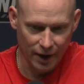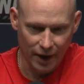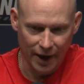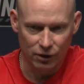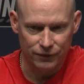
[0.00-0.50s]

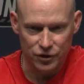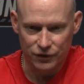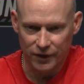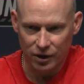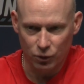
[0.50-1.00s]
I offered
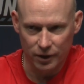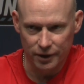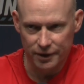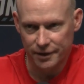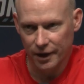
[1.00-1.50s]
Javon
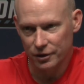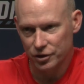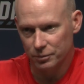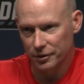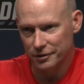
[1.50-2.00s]
Quinterly a
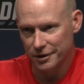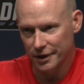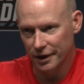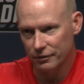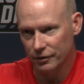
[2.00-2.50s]
scholarship when he was in
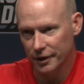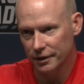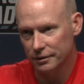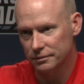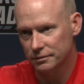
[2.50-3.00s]
ninth grade.
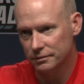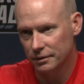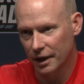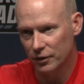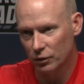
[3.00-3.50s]

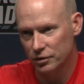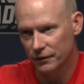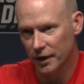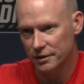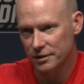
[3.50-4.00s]
I've known
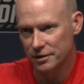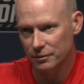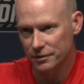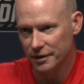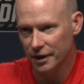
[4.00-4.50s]
Javon since he
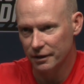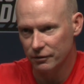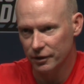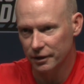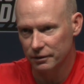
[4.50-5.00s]
was in ninth
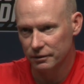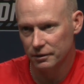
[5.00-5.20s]
grade.